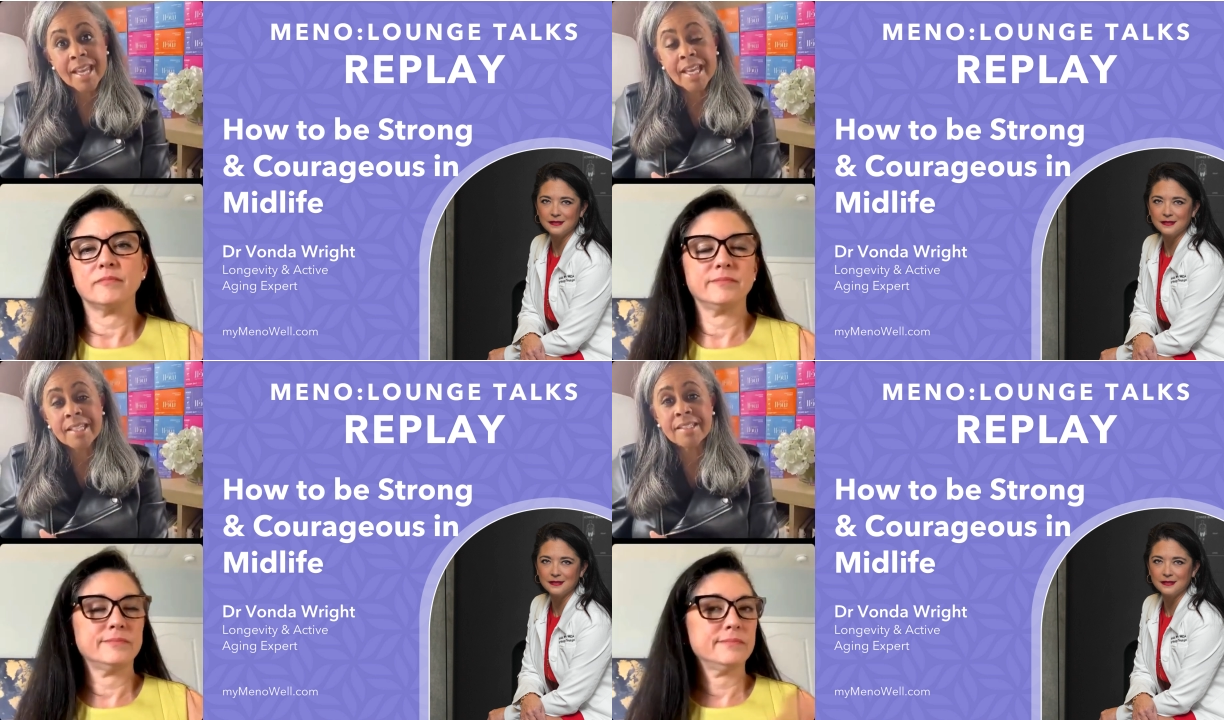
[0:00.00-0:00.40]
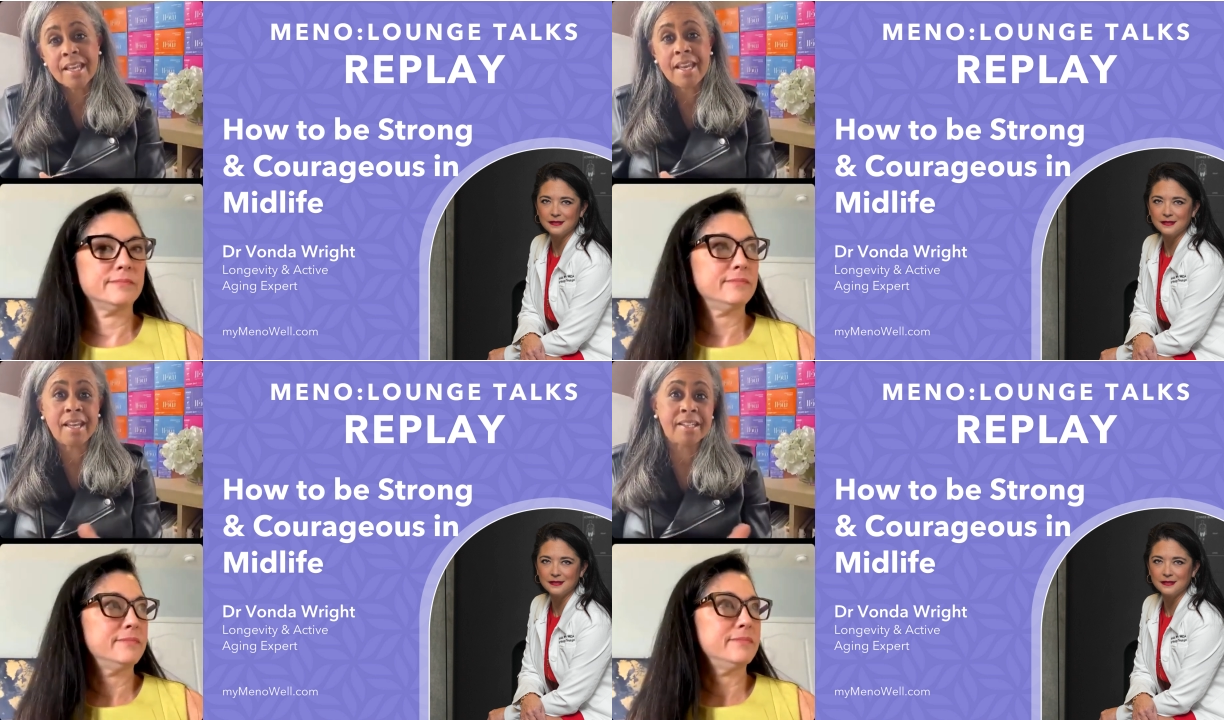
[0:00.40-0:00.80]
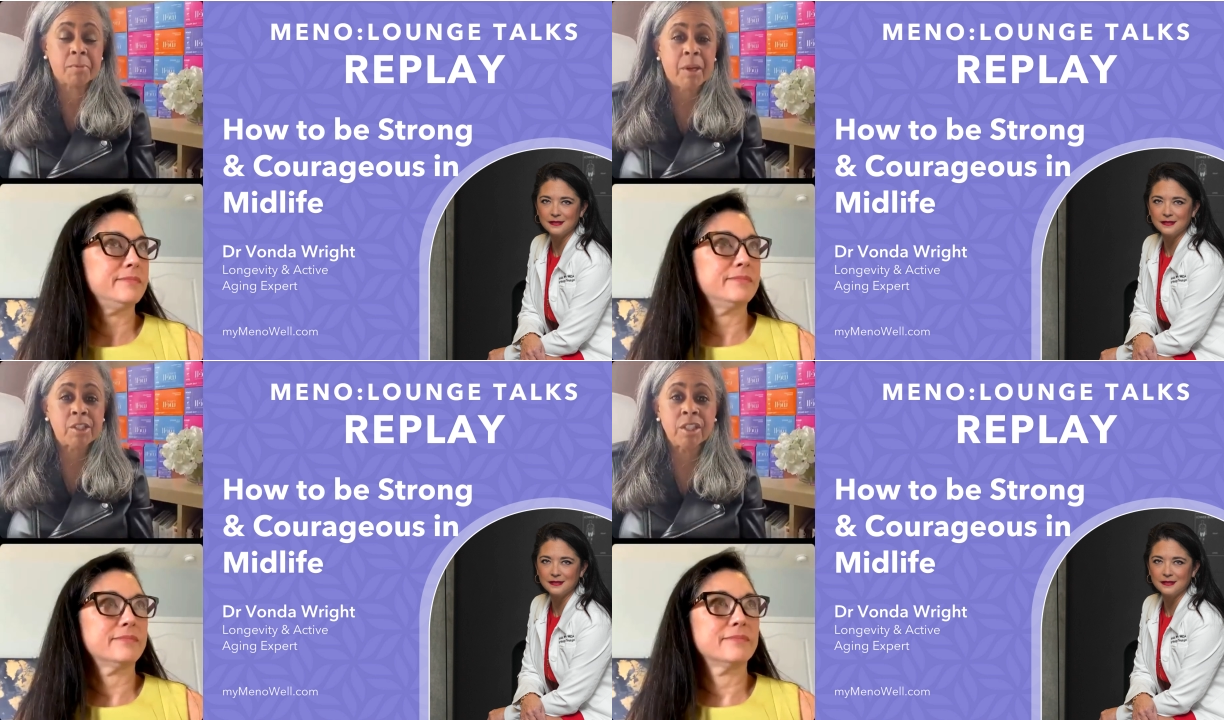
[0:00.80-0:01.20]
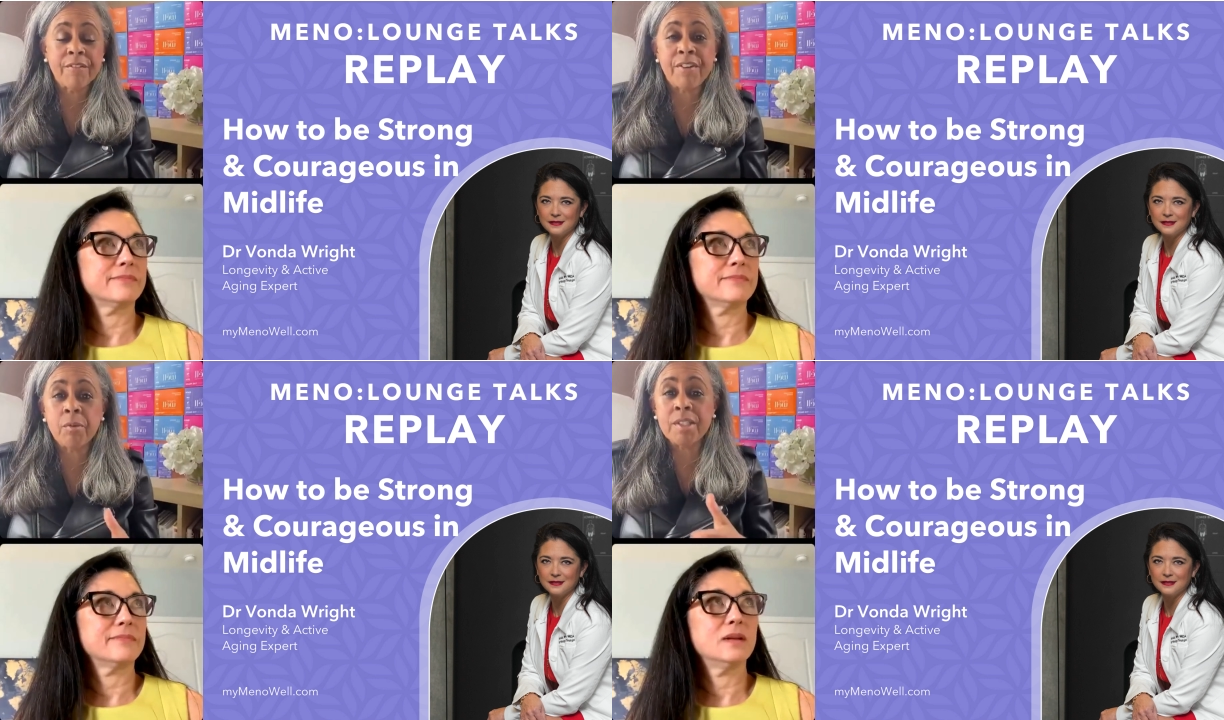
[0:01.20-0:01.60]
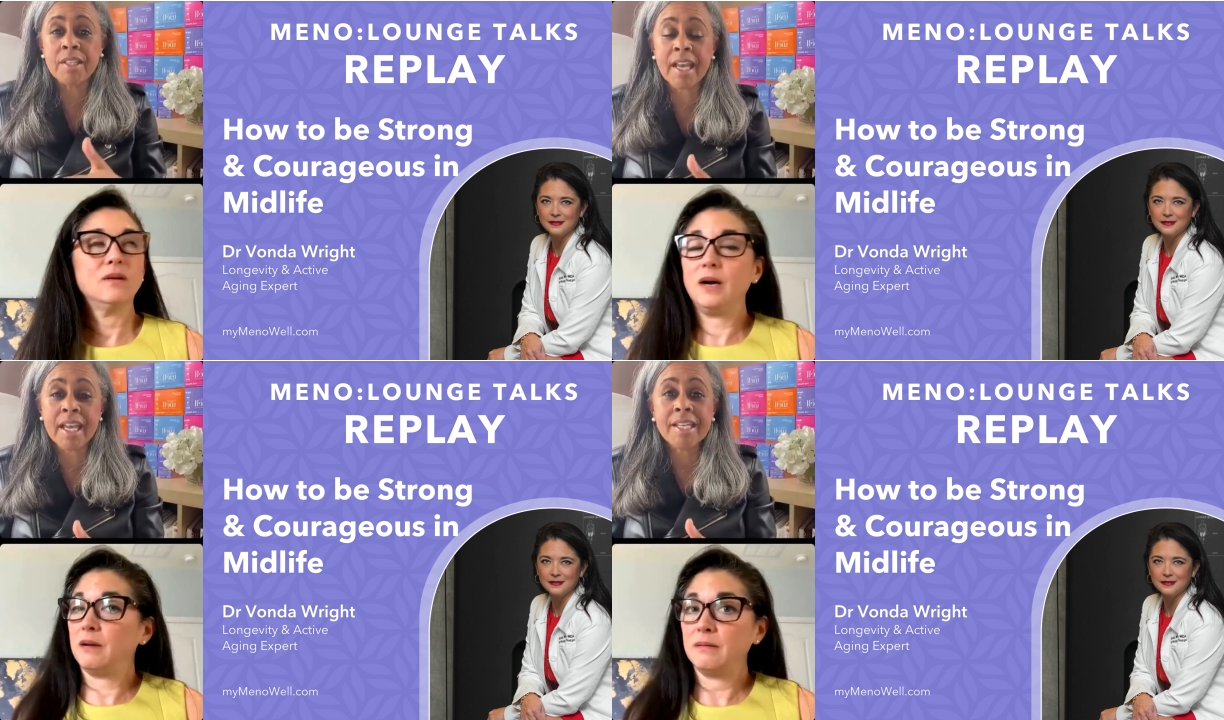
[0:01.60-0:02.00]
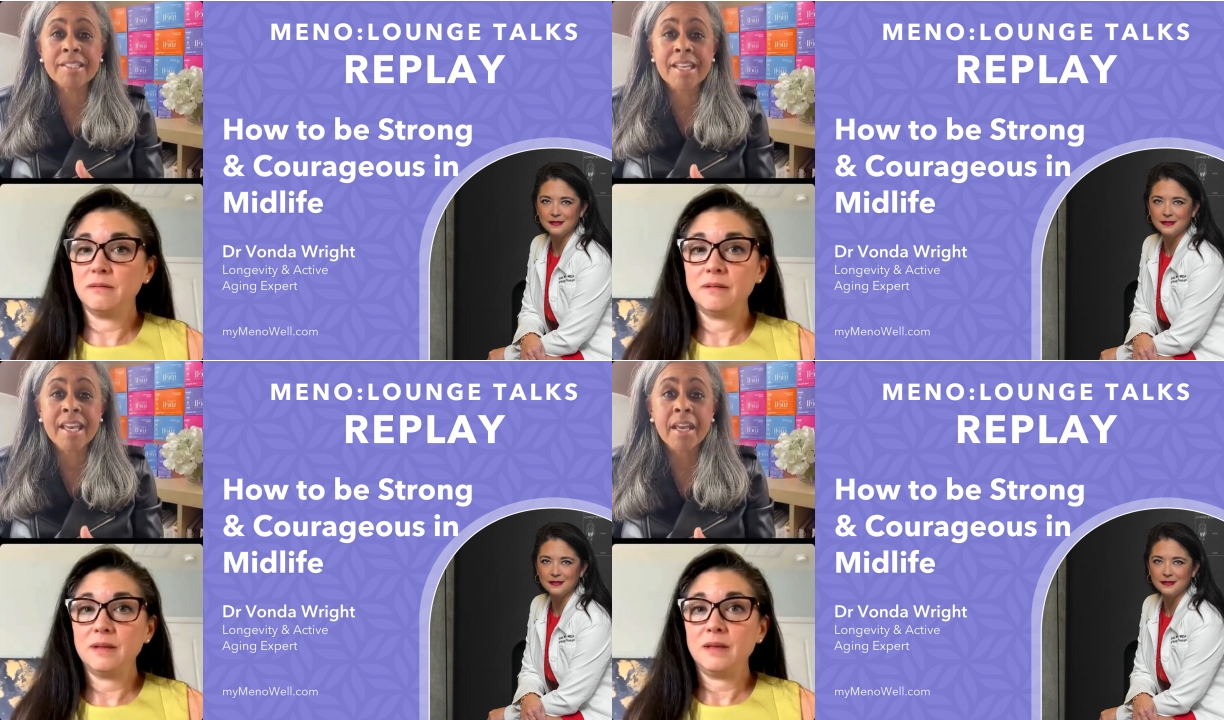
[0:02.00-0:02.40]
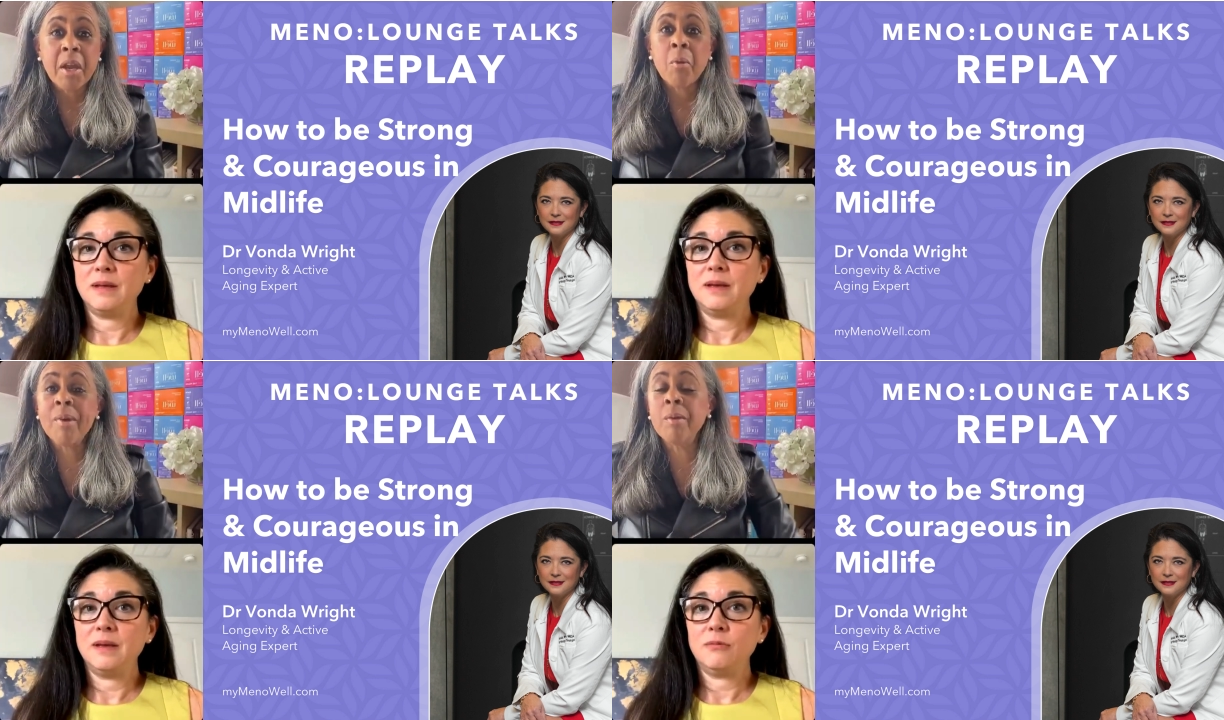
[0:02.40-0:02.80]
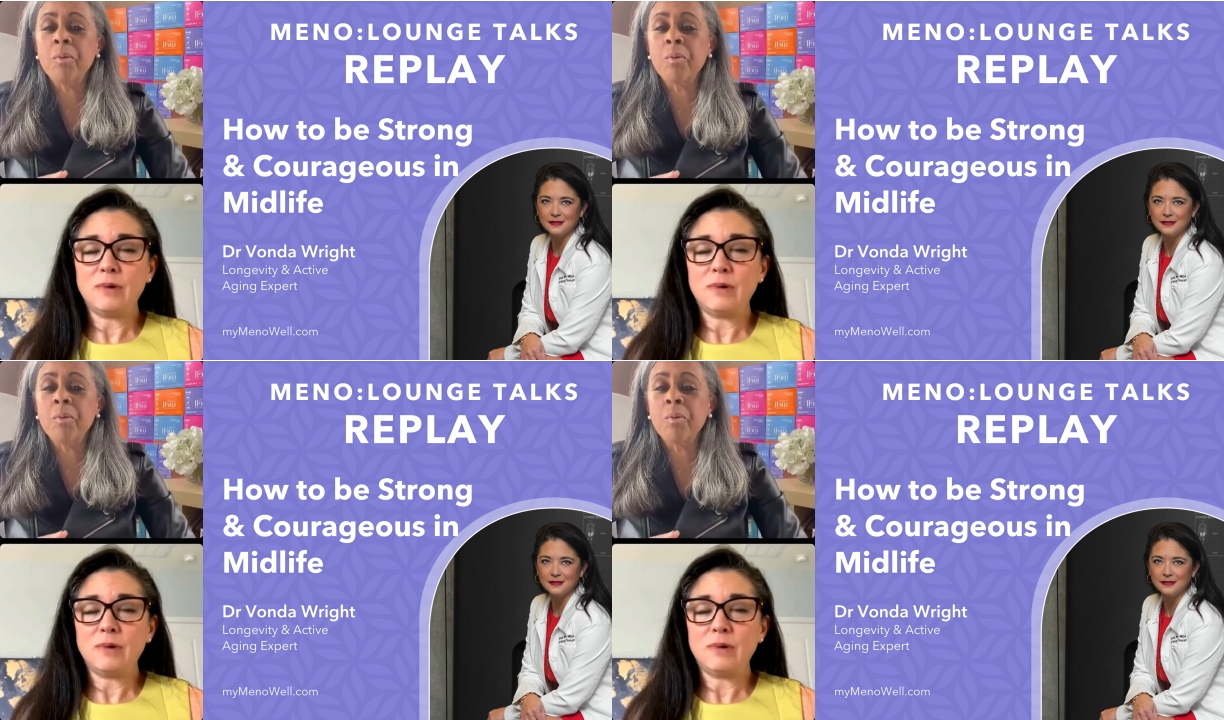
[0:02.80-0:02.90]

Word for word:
Speaker 1: easy and especially if it was easy we